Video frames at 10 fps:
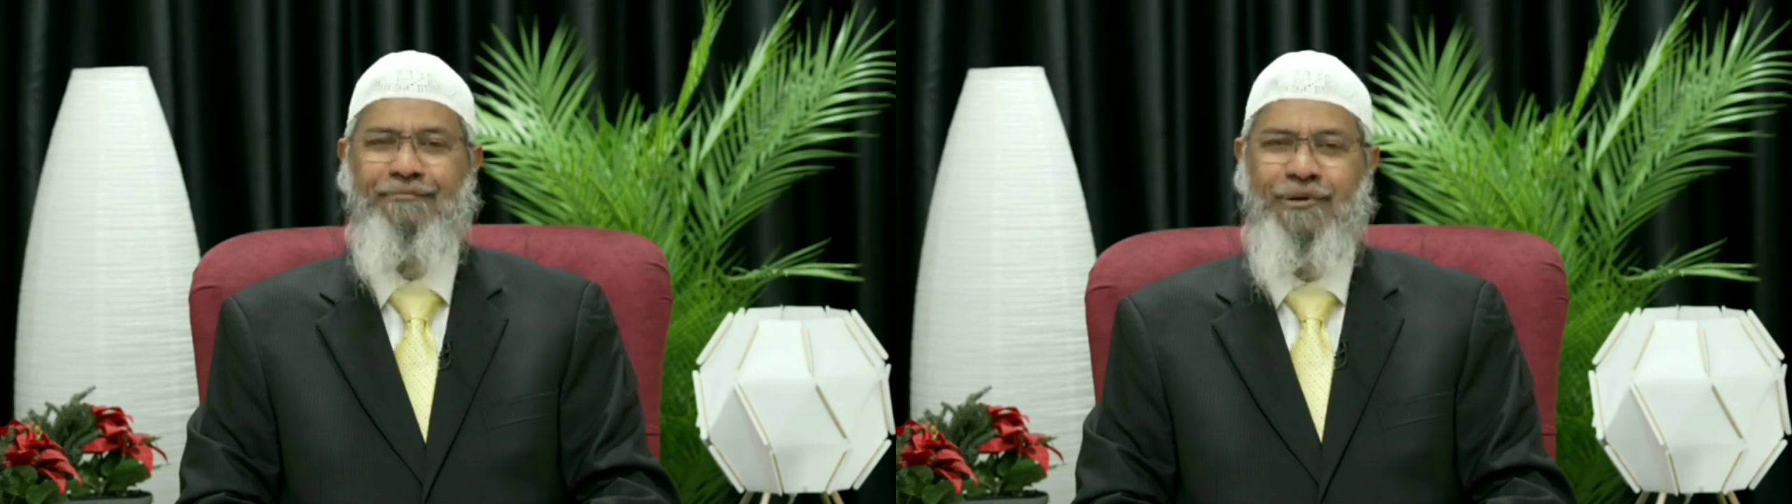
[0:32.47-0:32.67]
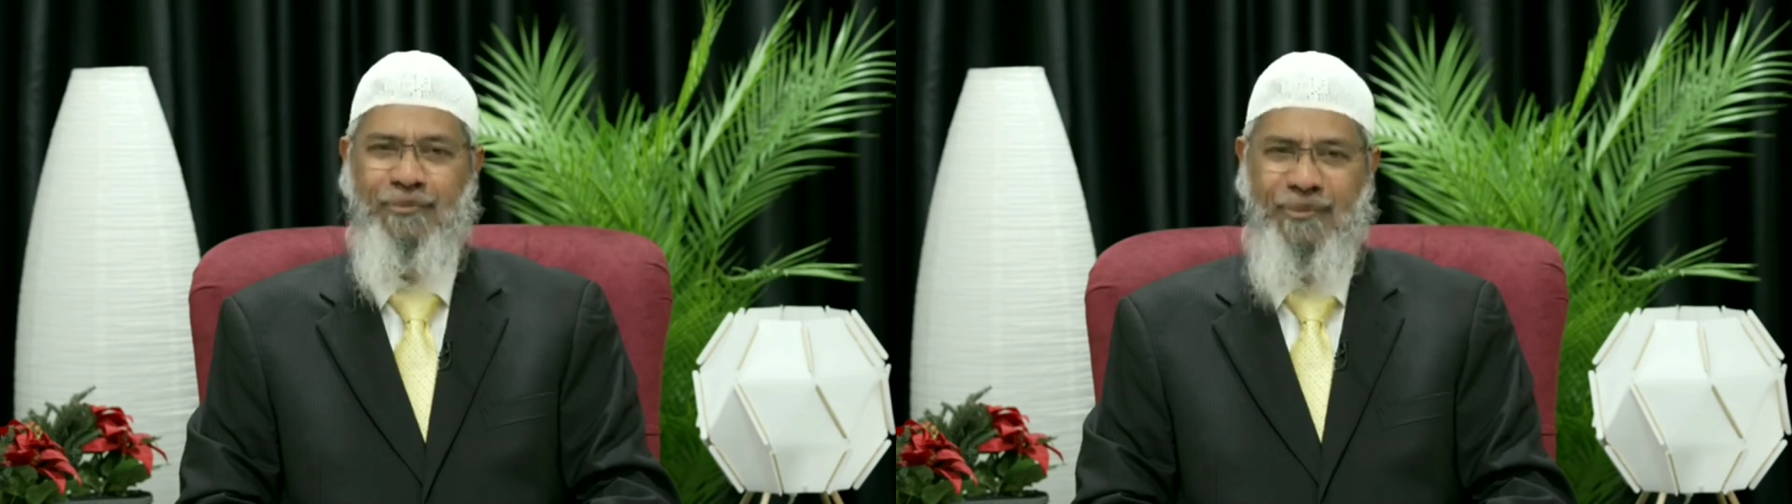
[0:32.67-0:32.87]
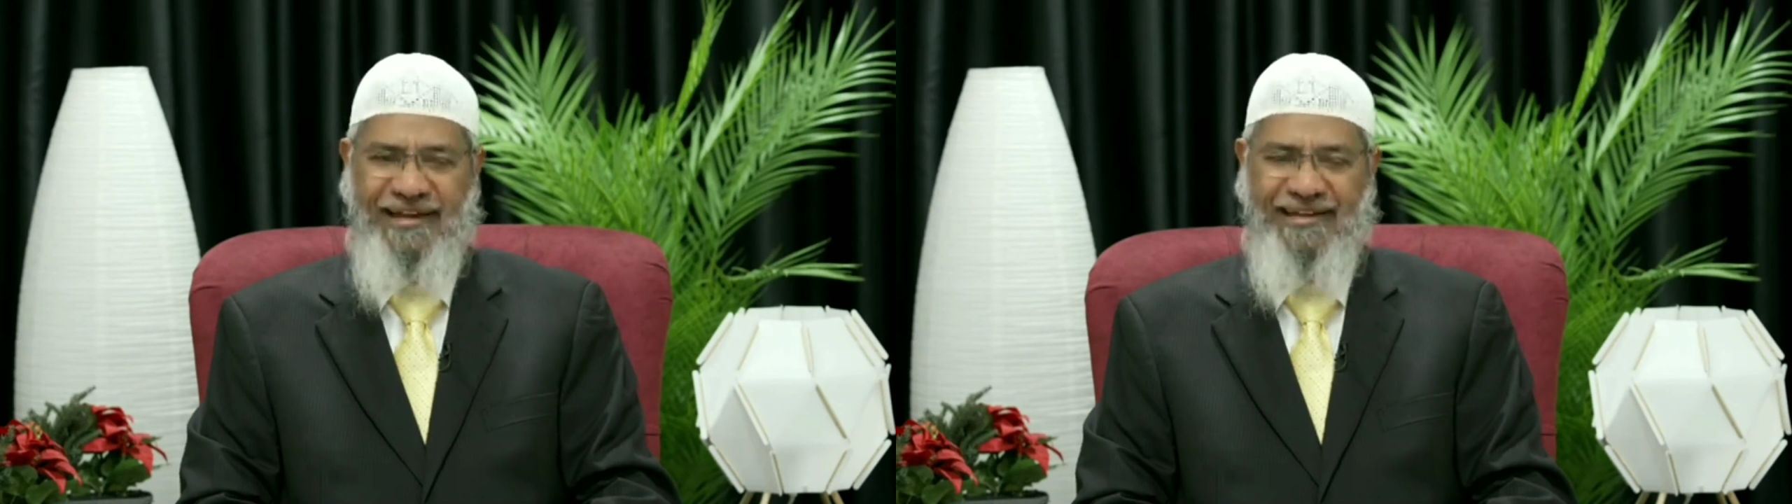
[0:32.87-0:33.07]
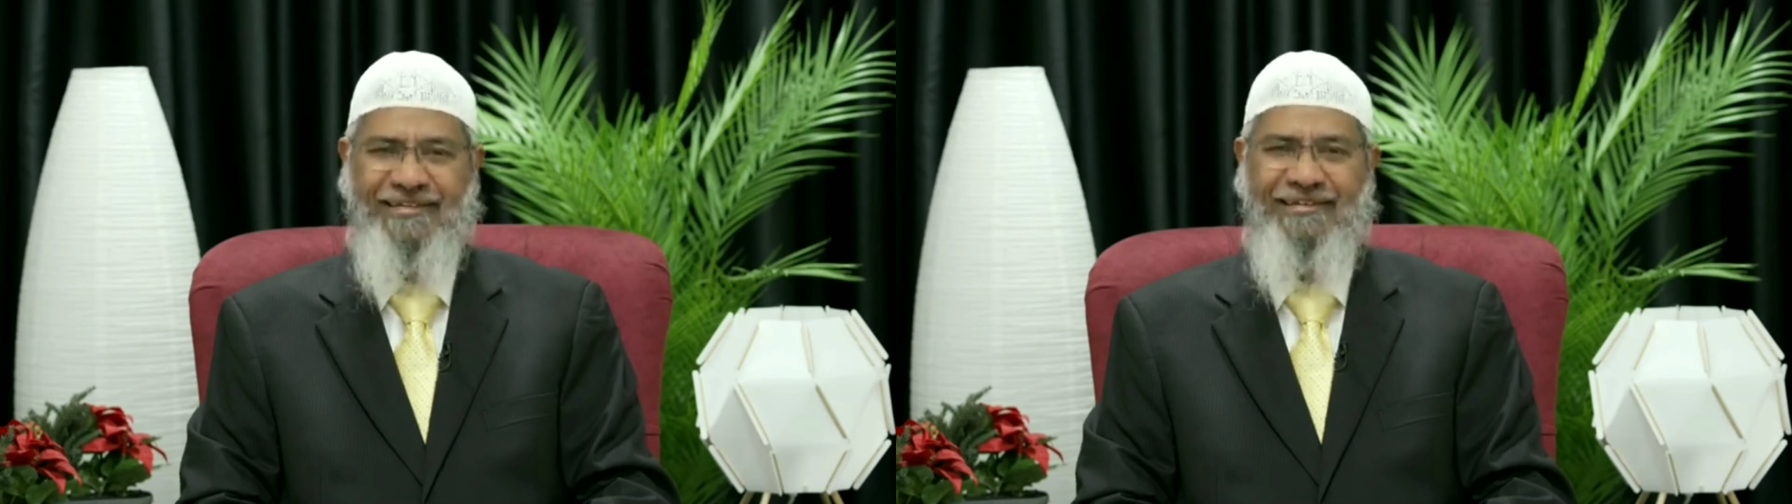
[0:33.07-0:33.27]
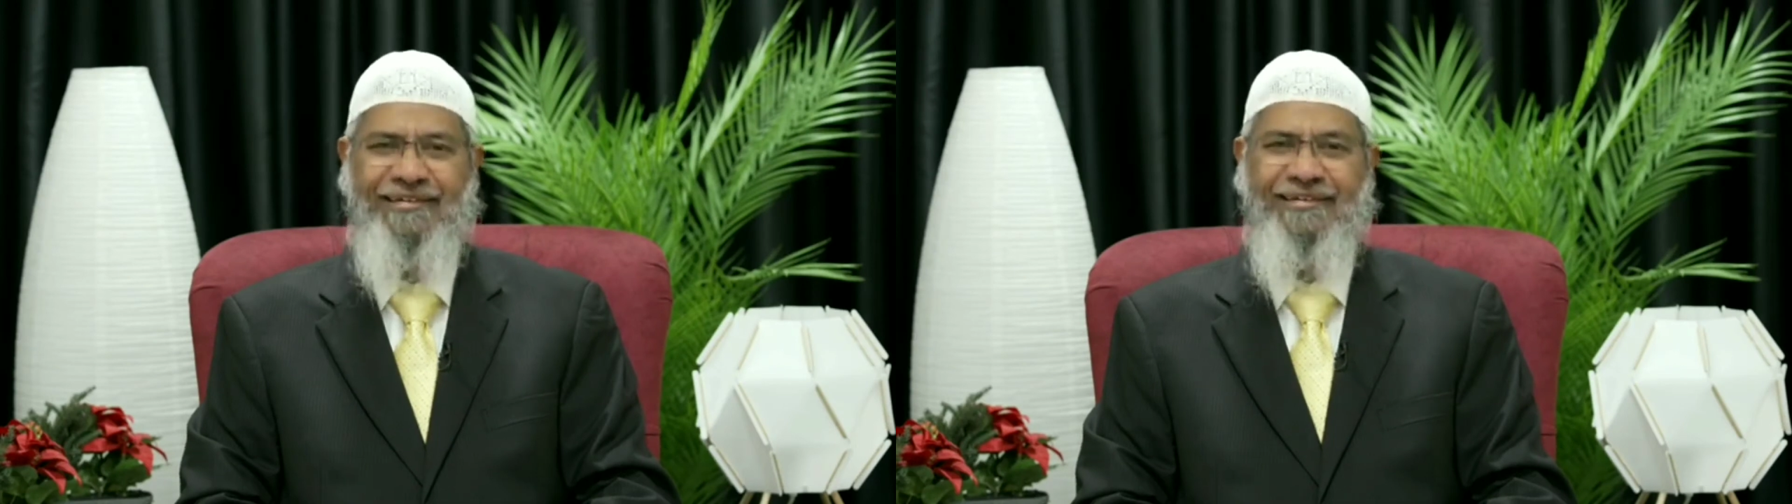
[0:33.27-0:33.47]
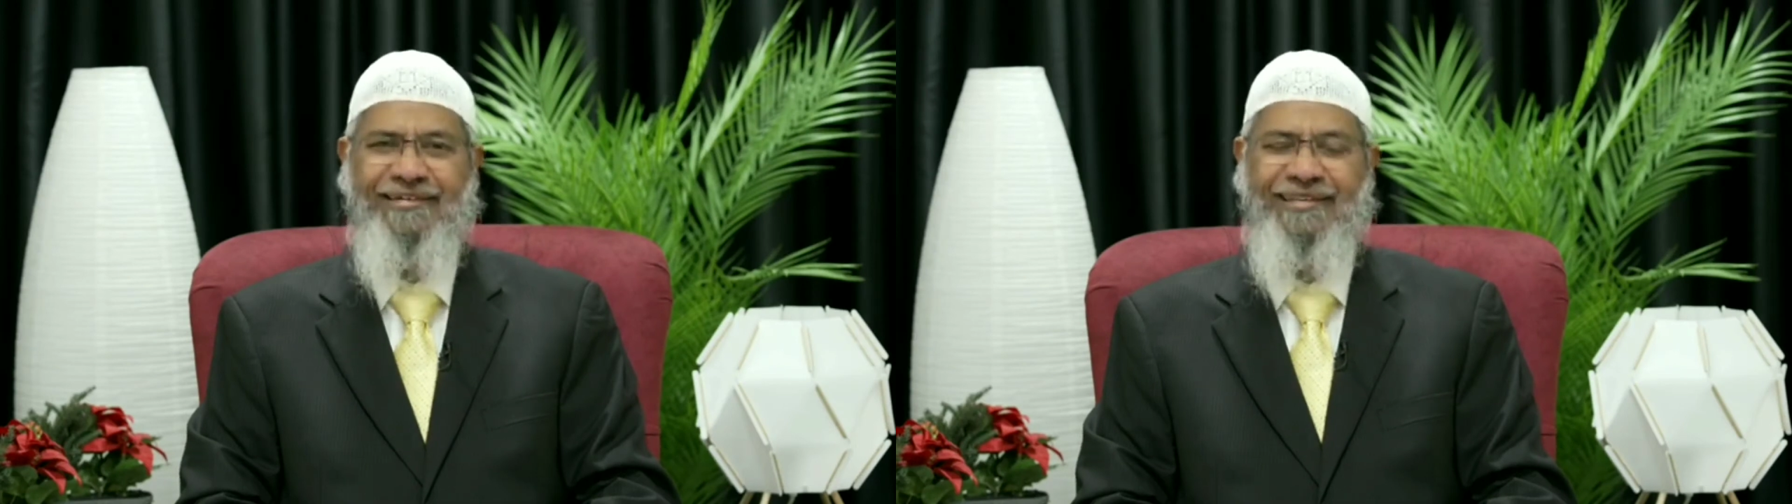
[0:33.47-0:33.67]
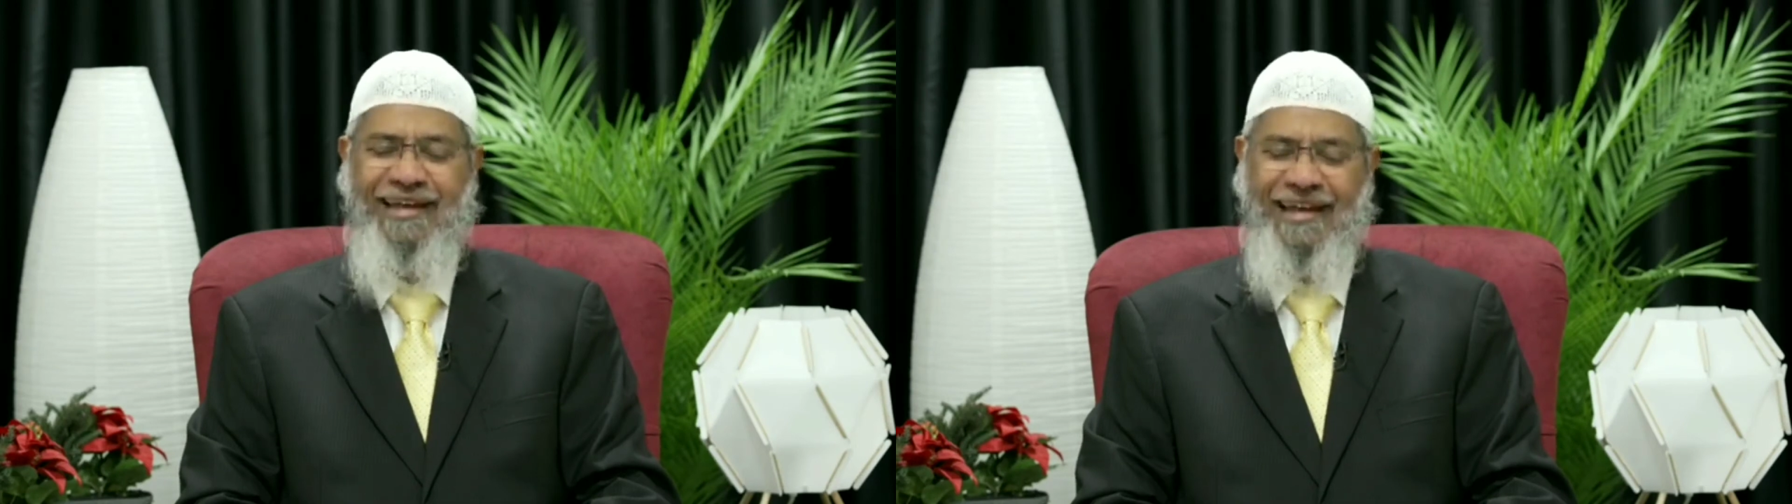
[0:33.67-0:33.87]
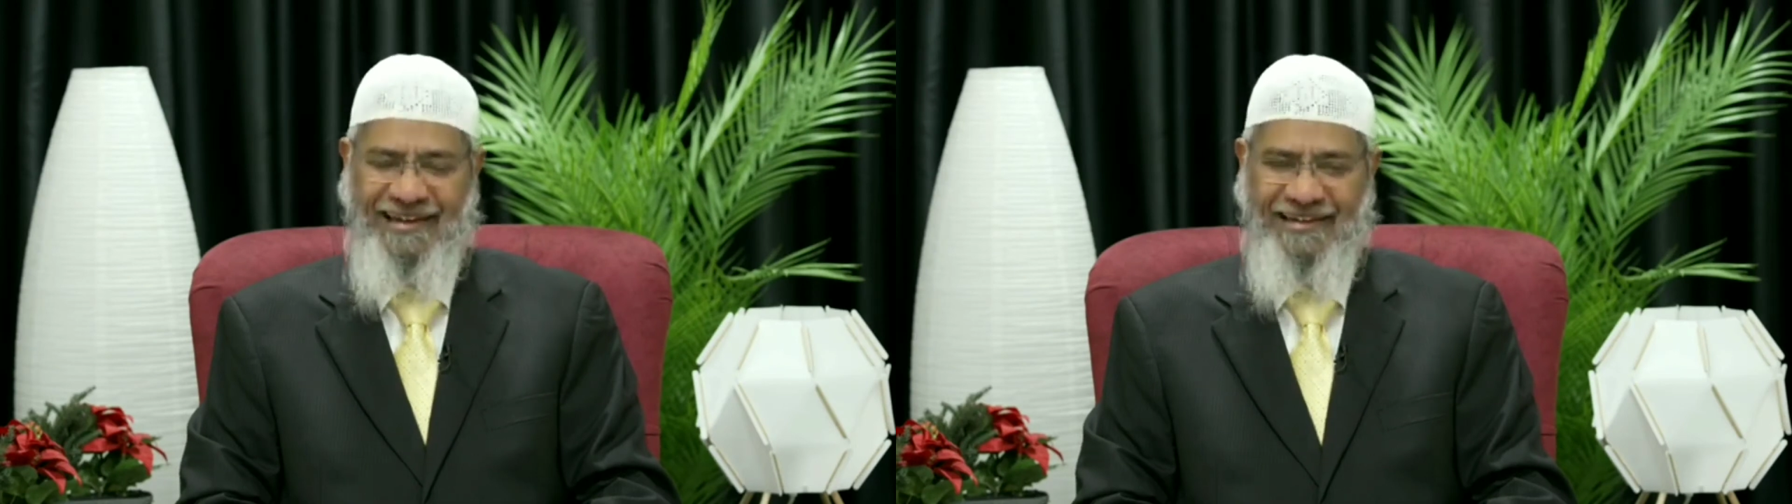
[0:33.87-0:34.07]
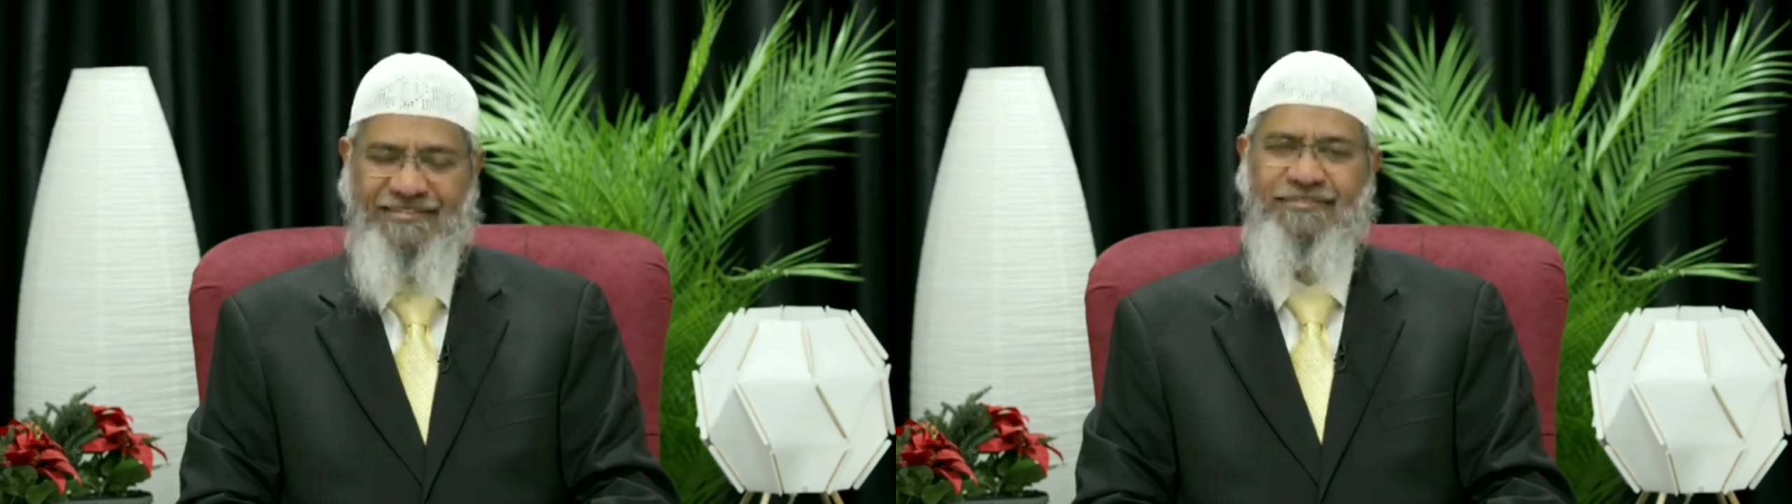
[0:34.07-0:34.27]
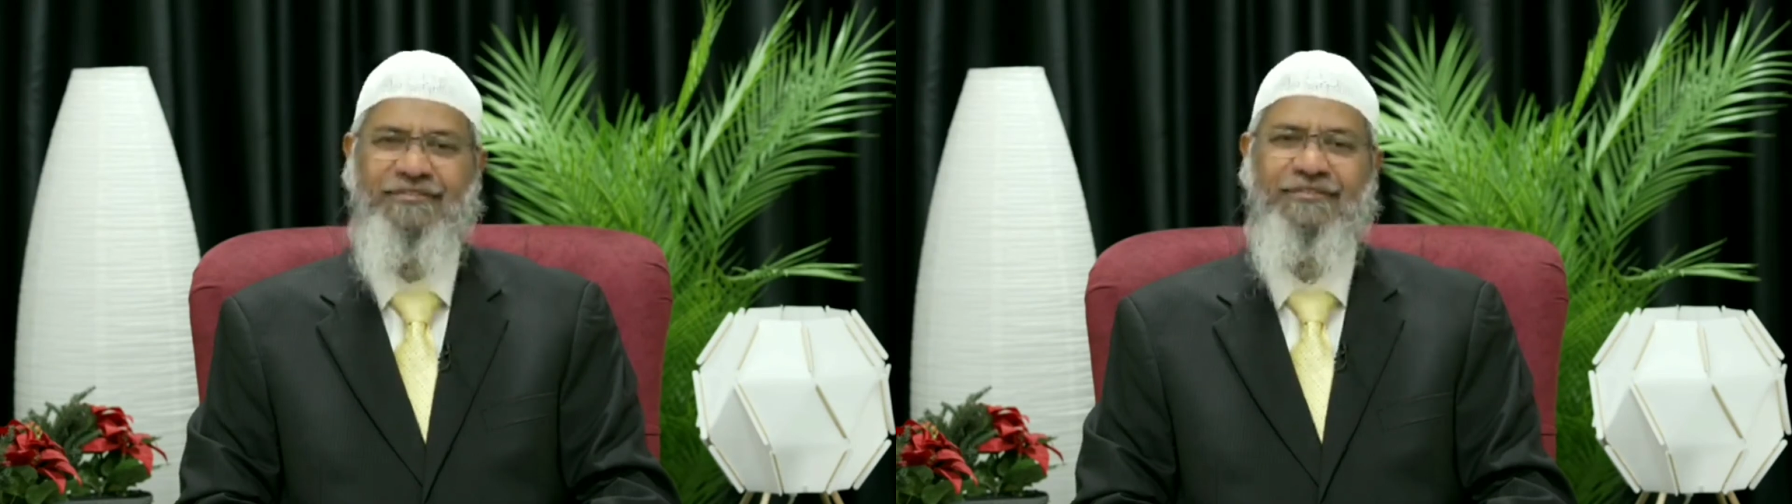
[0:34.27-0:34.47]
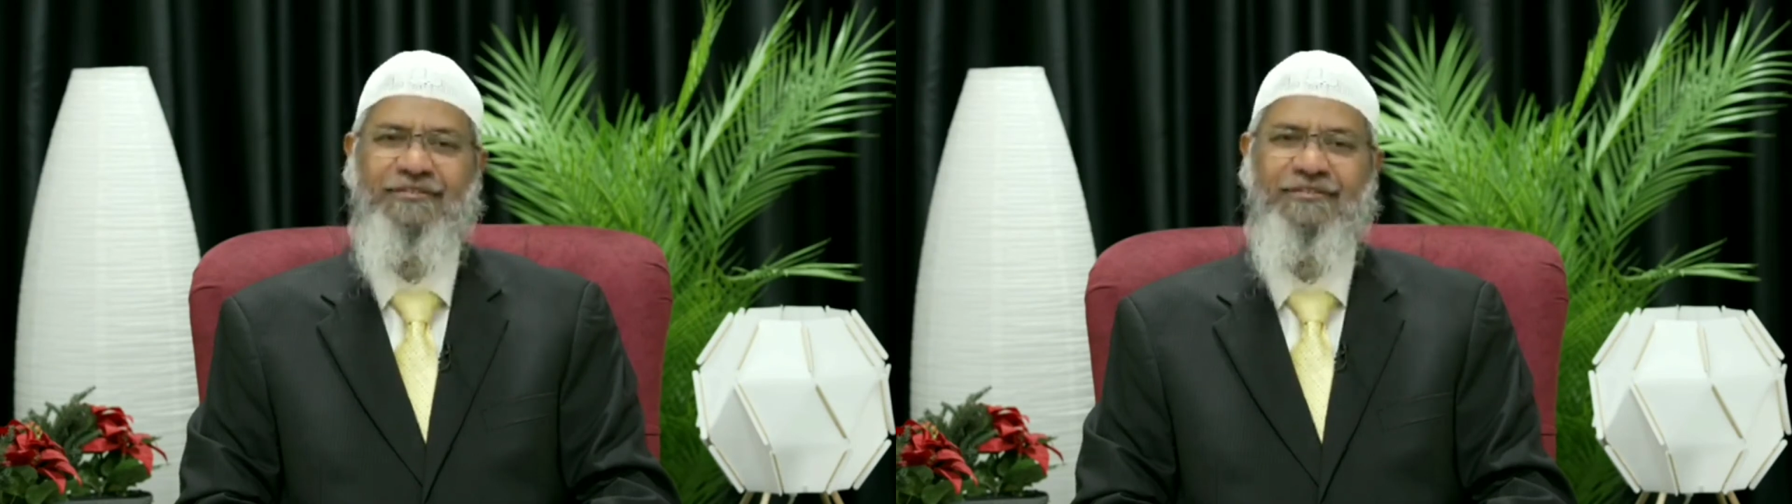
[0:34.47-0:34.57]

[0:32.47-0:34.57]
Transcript: prevent the ladies